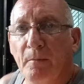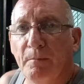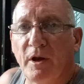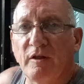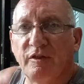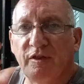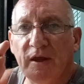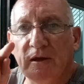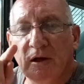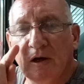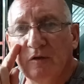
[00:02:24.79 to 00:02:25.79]
But I
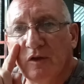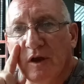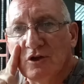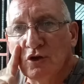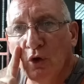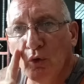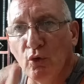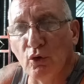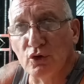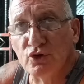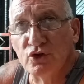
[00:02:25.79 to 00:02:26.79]
think there's
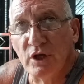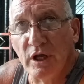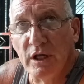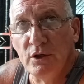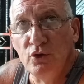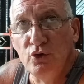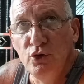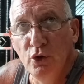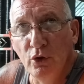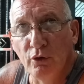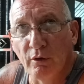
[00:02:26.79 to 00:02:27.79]
laws in
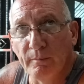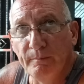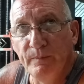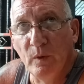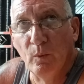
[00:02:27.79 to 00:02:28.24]
Europe